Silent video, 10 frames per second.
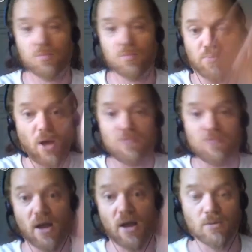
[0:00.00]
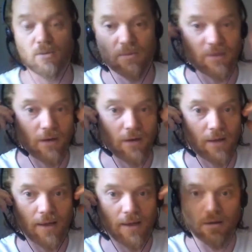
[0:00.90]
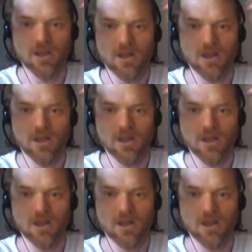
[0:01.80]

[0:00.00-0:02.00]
perhaps write them or something like that and